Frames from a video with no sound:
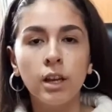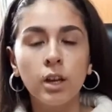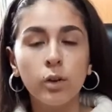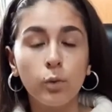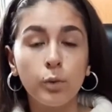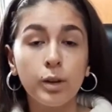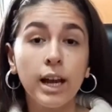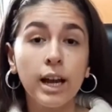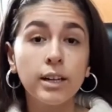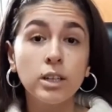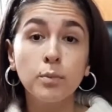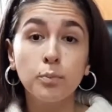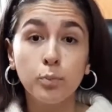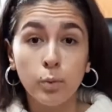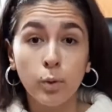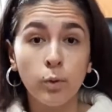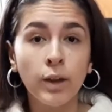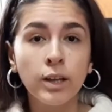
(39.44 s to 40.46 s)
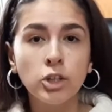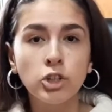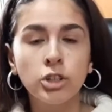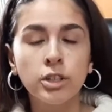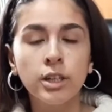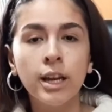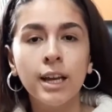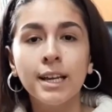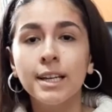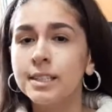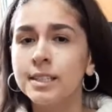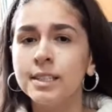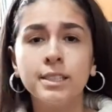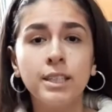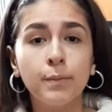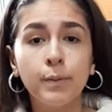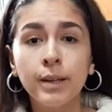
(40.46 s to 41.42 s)
Regarding preparation,
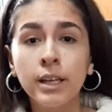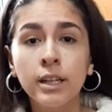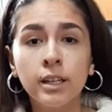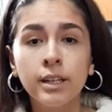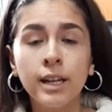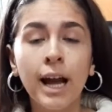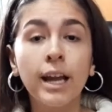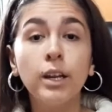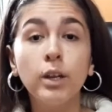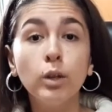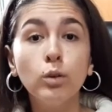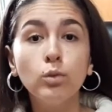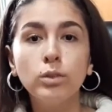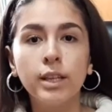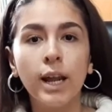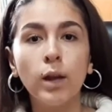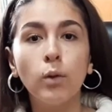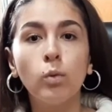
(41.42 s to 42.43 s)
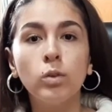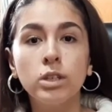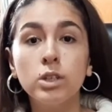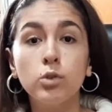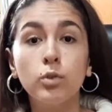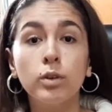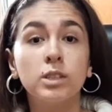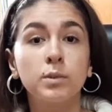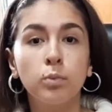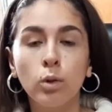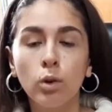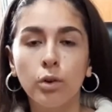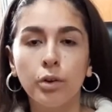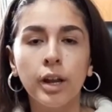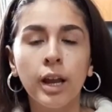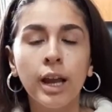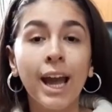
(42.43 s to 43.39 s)
since the beginning I knew that I wanted to
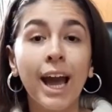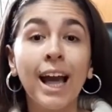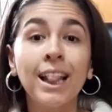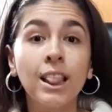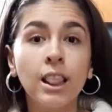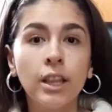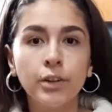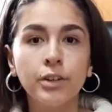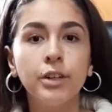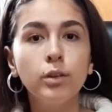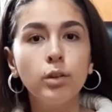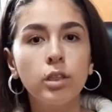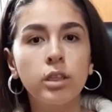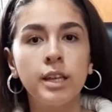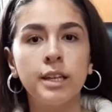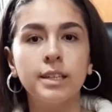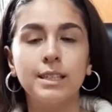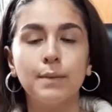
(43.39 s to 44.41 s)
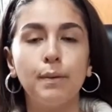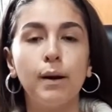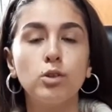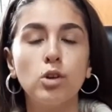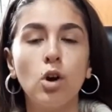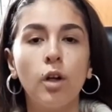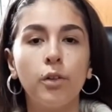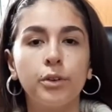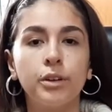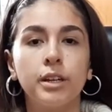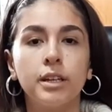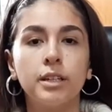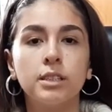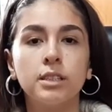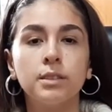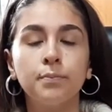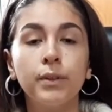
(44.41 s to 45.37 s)
explore and learn new things about
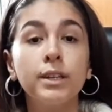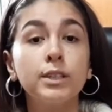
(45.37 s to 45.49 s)
otherness.